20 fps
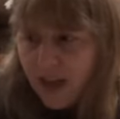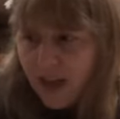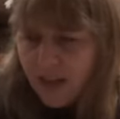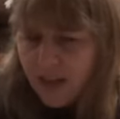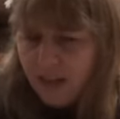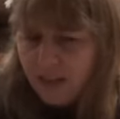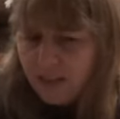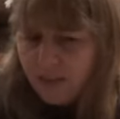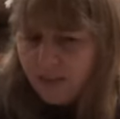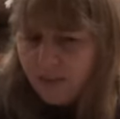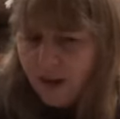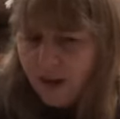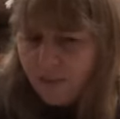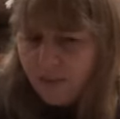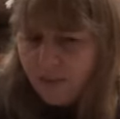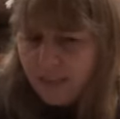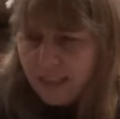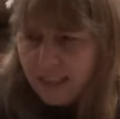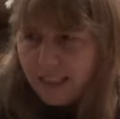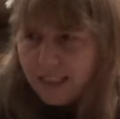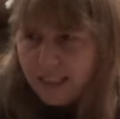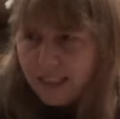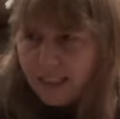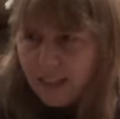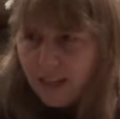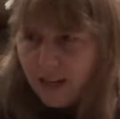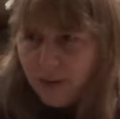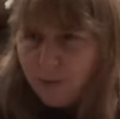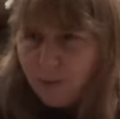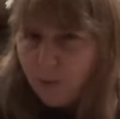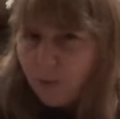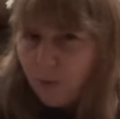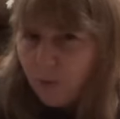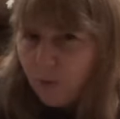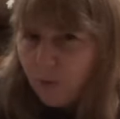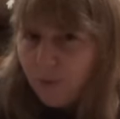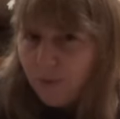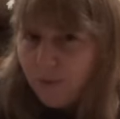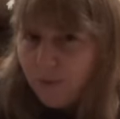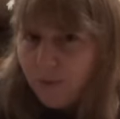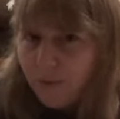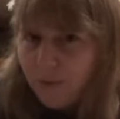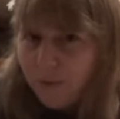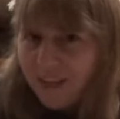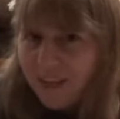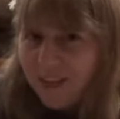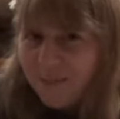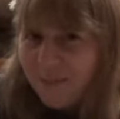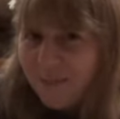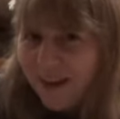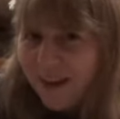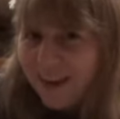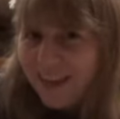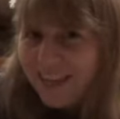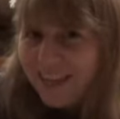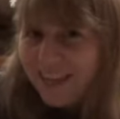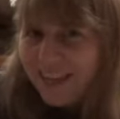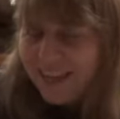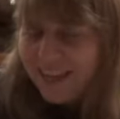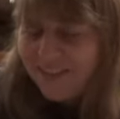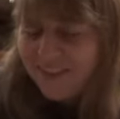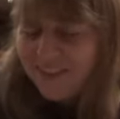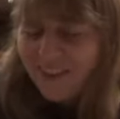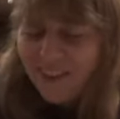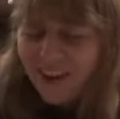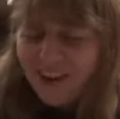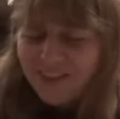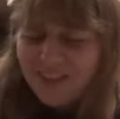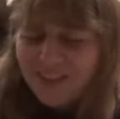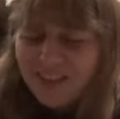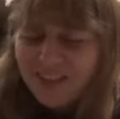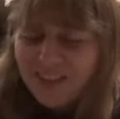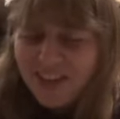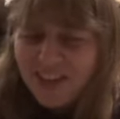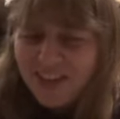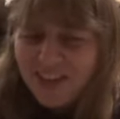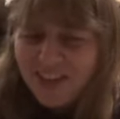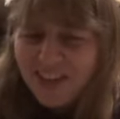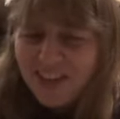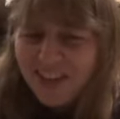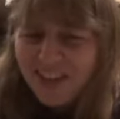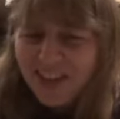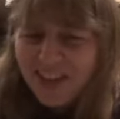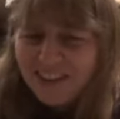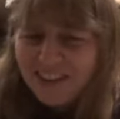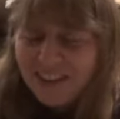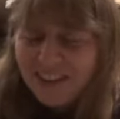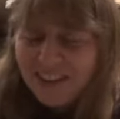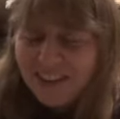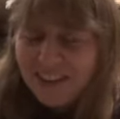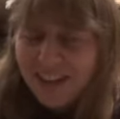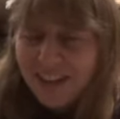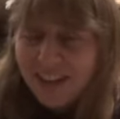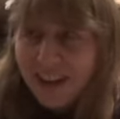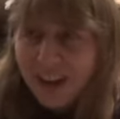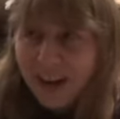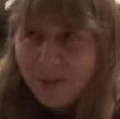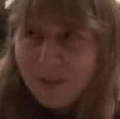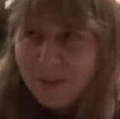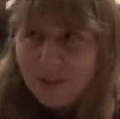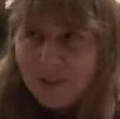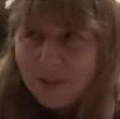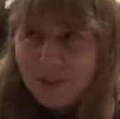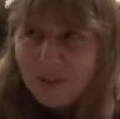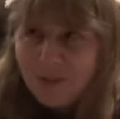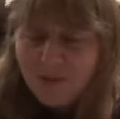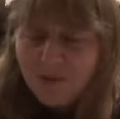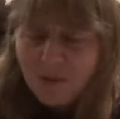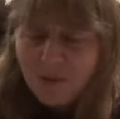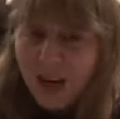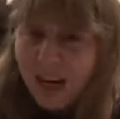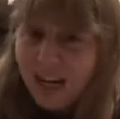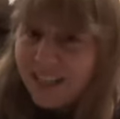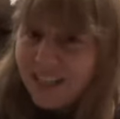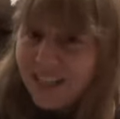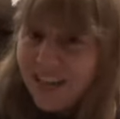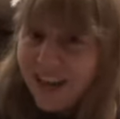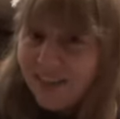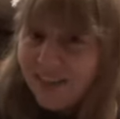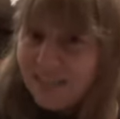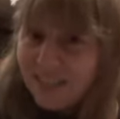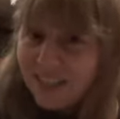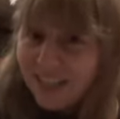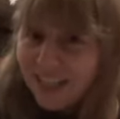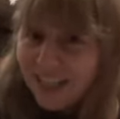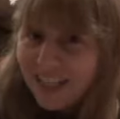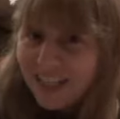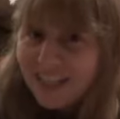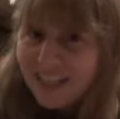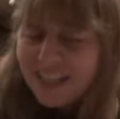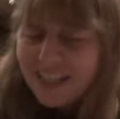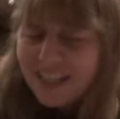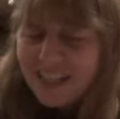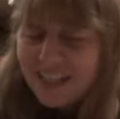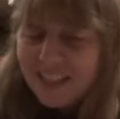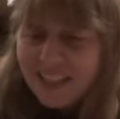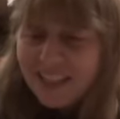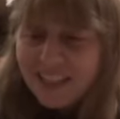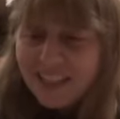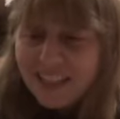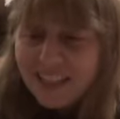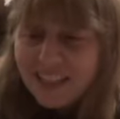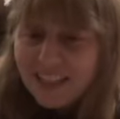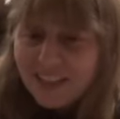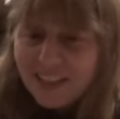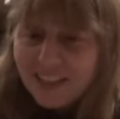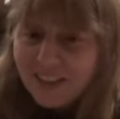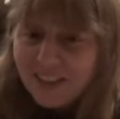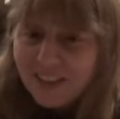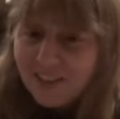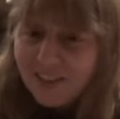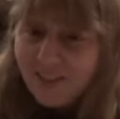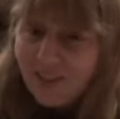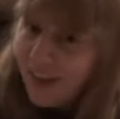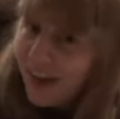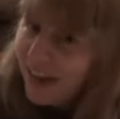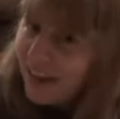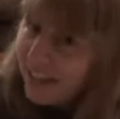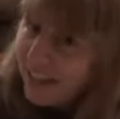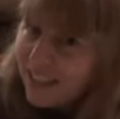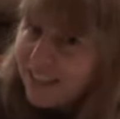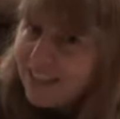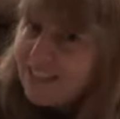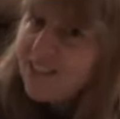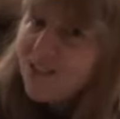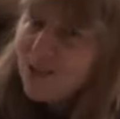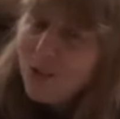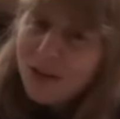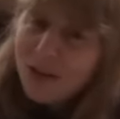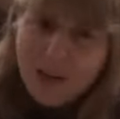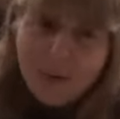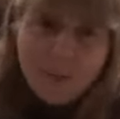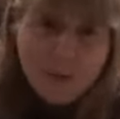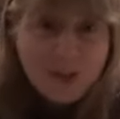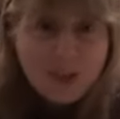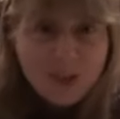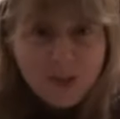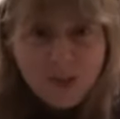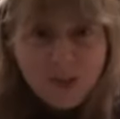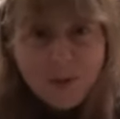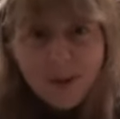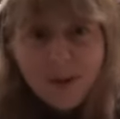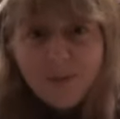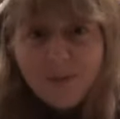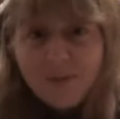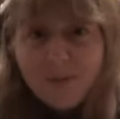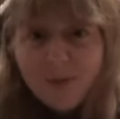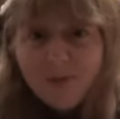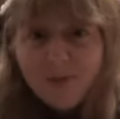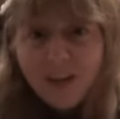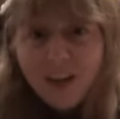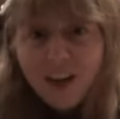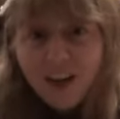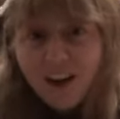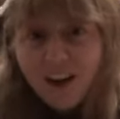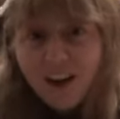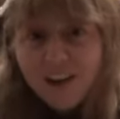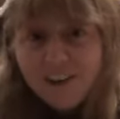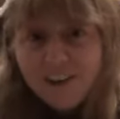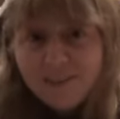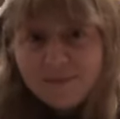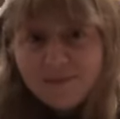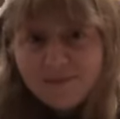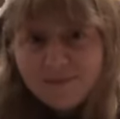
He obviously did not prove to me by the end of the conversation that I was just afraid to have sex. So that is story number two. Moving on.